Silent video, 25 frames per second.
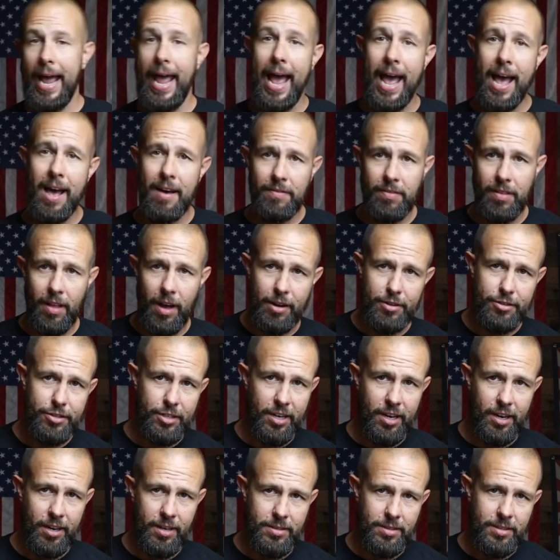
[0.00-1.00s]
have larger
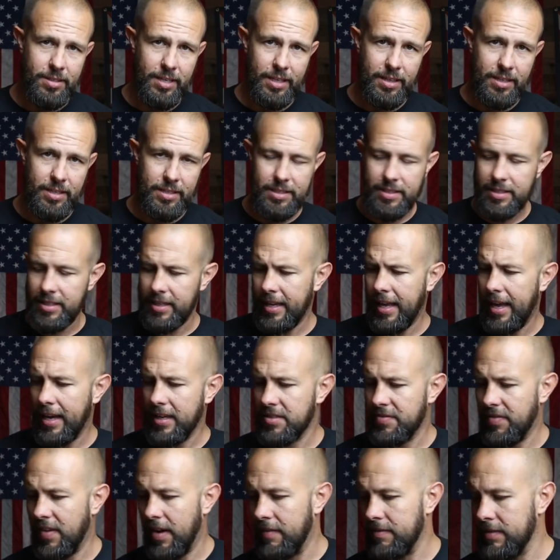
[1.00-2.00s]
guns, like the SIG
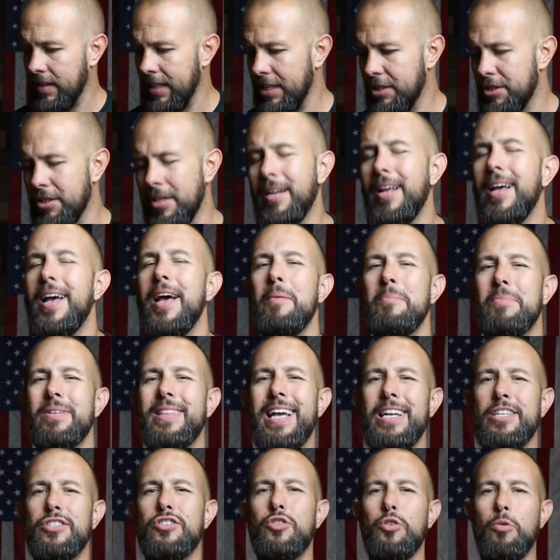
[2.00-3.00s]
X5 Legion, but
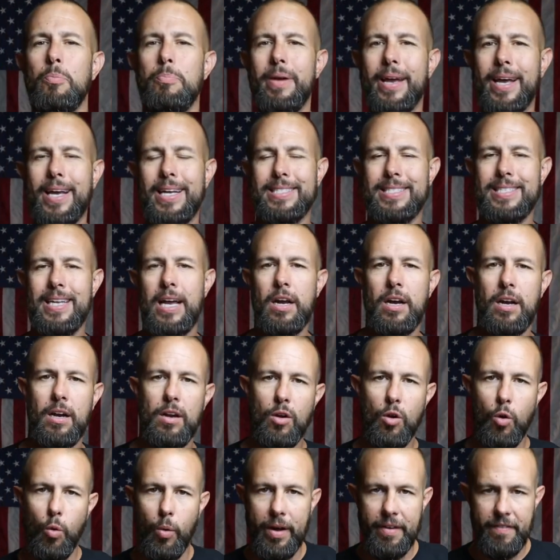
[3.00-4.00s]
that's too big. It's not gonna
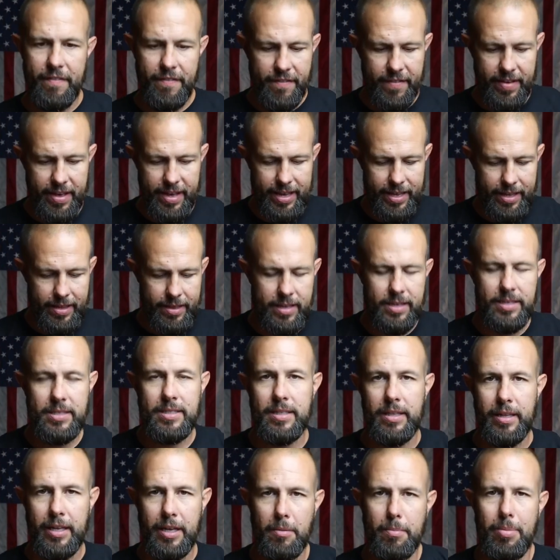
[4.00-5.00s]
quite fit in this
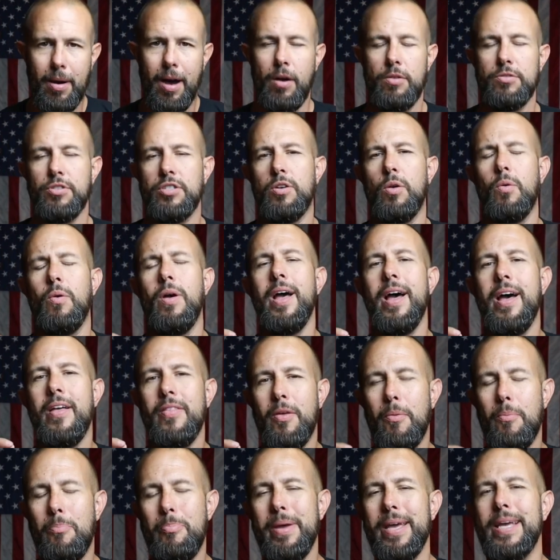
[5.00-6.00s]
sling pouch. So
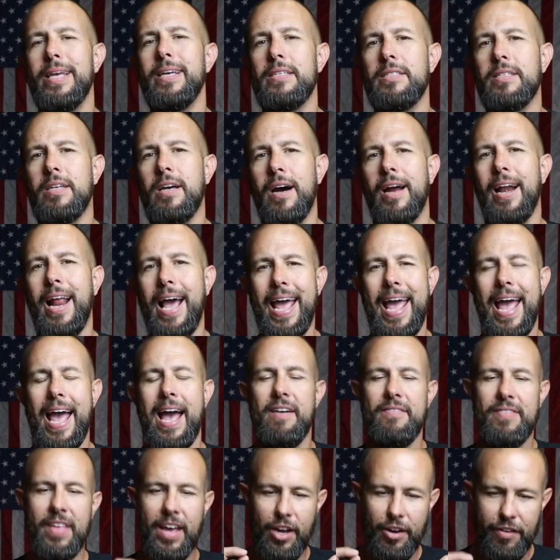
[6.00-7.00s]
the biggest gun I I
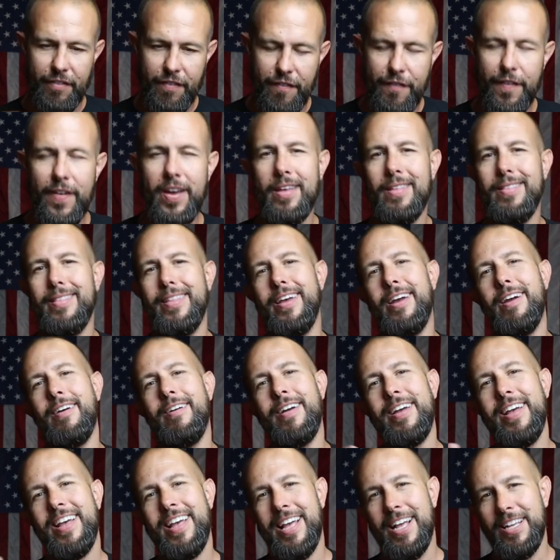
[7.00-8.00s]
have that could fit in there
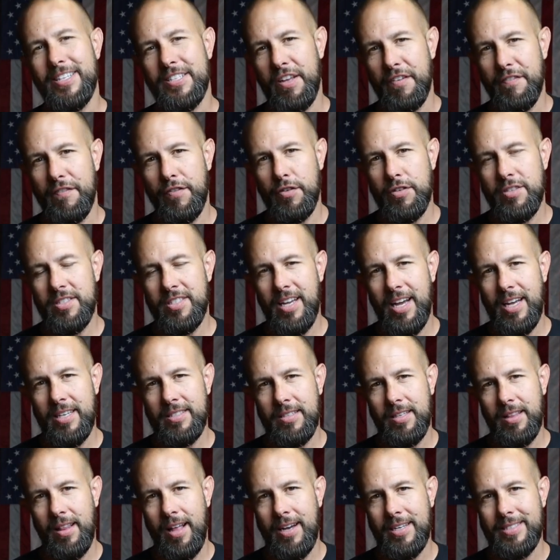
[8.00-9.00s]
is a full-size
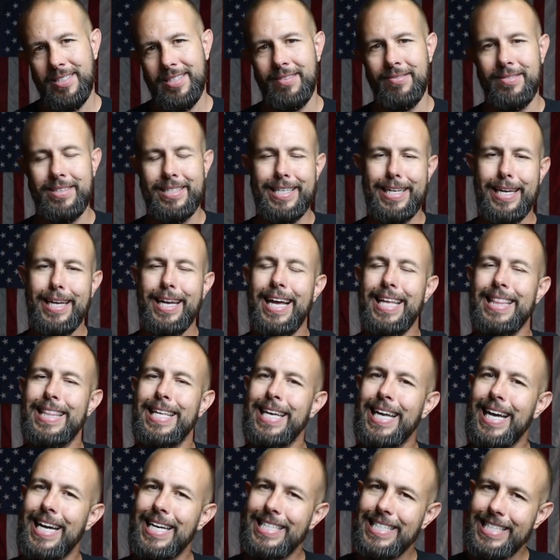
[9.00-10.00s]
Glock 17. I
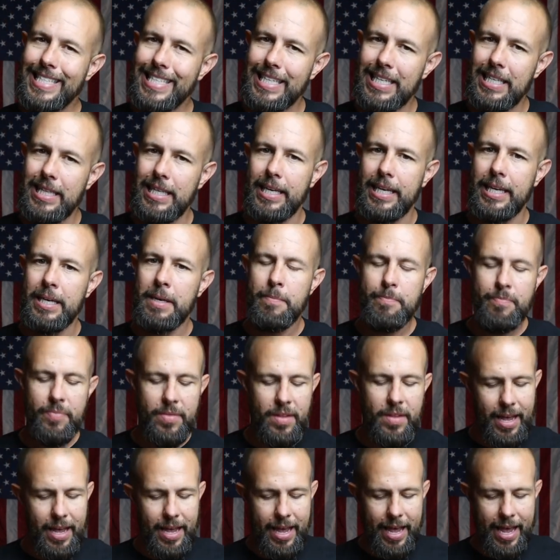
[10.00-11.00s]
think ideally,
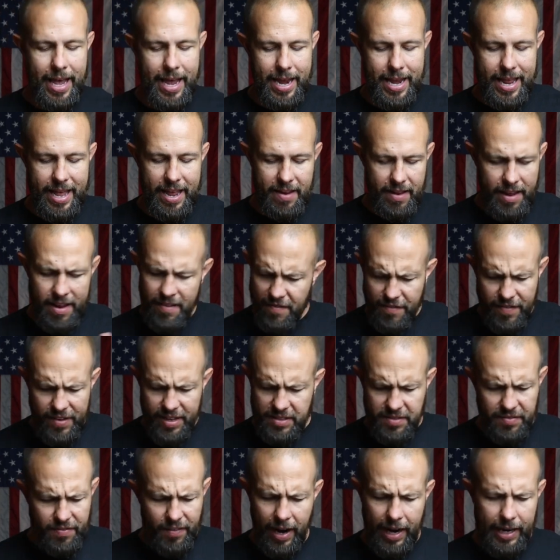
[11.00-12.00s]
and it, it
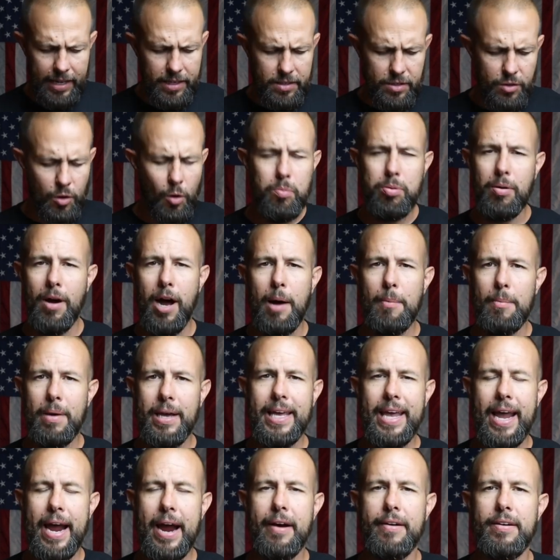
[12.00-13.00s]
fits fine, there's no problem. I
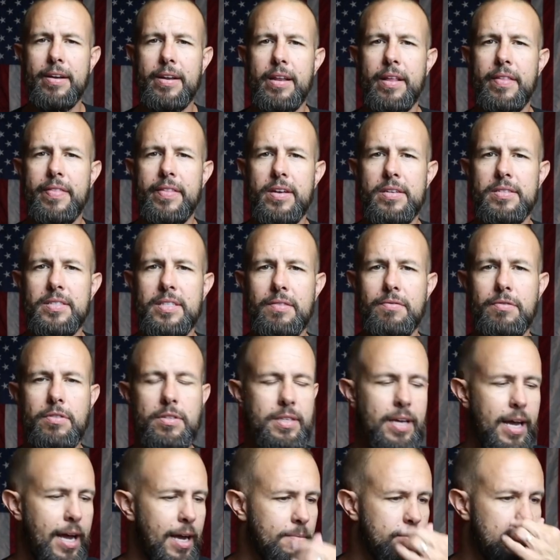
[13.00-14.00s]
carried it in there several
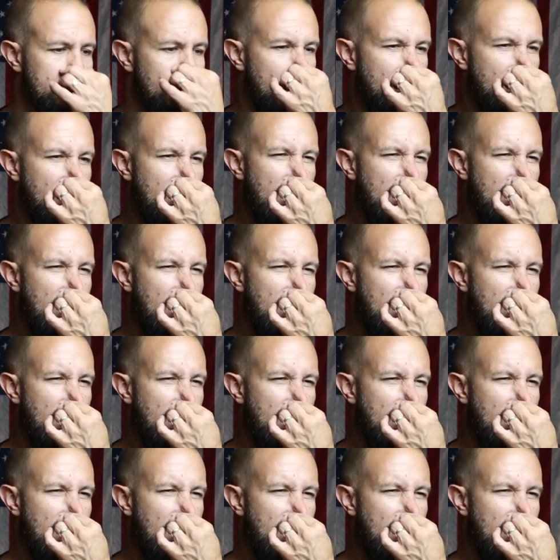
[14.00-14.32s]
times.